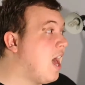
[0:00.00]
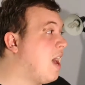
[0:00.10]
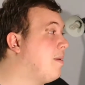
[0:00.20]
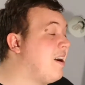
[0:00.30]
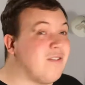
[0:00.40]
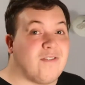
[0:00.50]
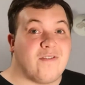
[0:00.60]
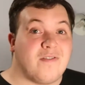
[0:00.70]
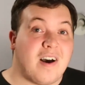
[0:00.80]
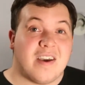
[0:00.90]
about
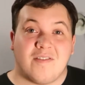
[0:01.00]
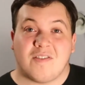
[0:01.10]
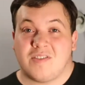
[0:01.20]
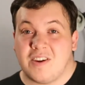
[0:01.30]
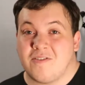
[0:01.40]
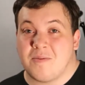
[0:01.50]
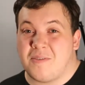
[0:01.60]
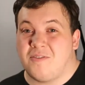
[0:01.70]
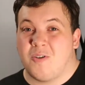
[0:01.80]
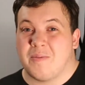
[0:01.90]
5 different
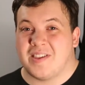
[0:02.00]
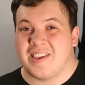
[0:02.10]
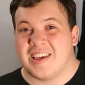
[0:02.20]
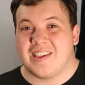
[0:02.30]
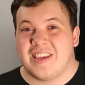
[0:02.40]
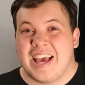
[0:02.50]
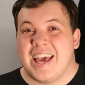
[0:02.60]
performances